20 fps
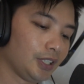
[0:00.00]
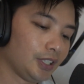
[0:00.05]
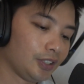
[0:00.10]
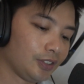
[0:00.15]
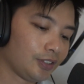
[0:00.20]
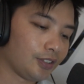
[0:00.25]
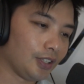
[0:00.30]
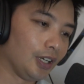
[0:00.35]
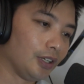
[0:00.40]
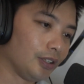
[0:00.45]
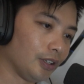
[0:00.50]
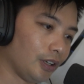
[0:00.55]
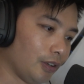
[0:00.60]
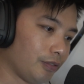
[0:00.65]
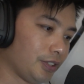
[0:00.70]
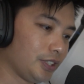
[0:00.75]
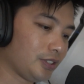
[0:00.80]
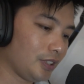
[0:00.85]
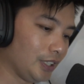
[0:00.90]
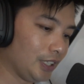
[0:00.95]
So
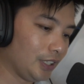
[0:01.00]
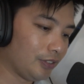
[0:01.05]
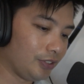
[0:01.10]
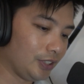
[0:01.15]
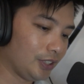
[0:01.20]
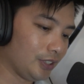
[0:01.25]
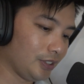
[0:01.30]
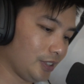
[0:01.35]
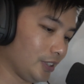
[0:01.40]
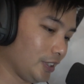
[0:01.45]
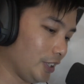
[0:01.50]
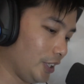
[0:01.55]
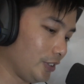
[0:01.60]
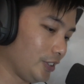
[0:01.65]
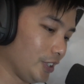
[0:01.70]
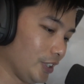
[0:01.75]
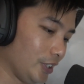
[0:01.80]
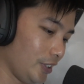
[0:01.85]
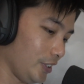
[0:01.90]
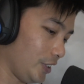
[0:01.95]
obviously if
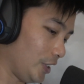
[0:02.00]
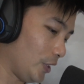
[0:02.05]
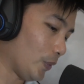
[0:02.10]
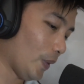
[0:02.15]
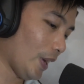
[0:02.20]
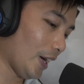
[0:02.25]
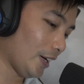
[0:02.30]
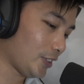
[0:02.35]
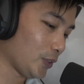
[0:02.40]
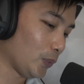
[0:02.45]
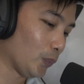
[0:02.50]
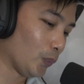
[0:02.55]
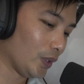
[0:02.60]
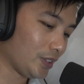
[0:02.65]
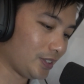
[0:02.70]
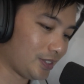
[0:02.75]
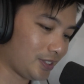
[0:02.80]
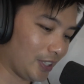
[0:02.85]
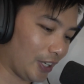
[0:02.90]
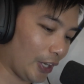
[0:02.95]
you go out
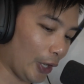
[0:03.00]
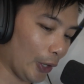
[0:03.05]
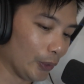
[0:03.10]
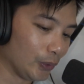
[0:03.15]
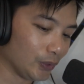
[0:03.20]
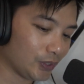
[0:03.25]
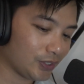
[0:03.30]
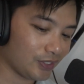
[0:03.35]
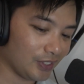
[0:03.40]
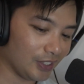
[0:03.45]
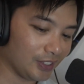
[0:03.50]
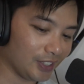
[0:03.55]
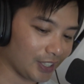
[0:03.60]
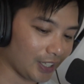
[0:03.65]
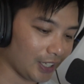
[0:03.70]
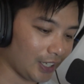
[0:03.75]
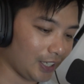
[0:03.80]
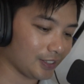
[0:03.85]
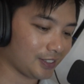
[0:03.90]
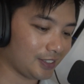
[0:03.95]
towards the coast and you're
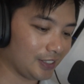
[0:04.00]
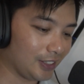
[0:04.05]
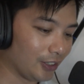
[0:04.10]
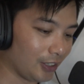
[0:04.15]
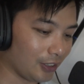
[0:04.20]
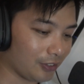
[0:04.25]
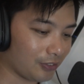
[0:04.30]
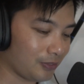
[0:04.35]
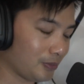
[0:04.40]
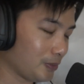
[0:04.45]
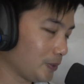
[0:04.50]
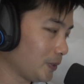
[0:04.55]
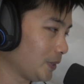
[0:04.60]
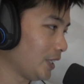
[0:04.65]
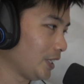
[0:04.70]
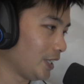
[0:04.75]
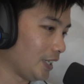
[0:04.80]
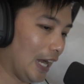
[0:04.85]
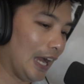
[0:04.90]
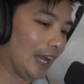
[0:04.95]
casting off
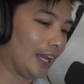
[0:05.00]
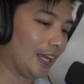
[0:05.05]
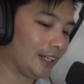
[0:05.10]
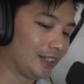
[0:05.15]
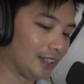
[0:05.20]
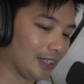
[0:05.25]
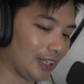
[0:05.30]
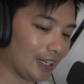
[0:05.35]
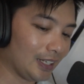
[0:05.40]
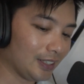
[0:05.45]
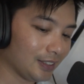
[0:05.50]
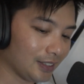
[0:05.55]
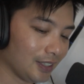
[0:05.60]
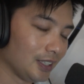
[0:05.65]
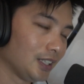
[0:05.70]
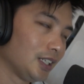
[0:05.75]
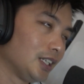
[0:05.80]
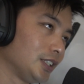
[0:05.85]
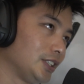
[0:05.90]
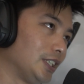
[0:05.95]
a headland,
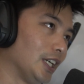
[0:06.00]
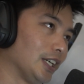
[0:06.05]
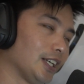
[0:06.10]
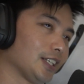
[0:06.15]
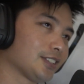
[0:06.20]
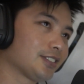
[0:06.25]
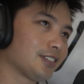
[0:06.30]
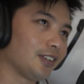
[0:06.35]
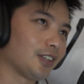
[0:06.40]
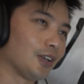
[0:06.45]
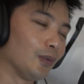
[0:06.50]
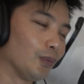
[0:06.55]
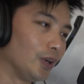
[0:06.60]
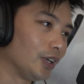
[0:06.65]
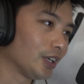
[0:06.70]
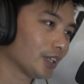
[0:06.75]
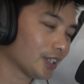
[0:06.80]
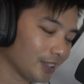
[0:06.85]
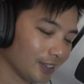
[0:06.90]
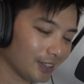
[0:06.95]
yeah, that's not going to
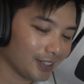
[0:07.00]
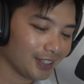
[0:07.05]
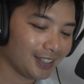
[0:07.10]
work.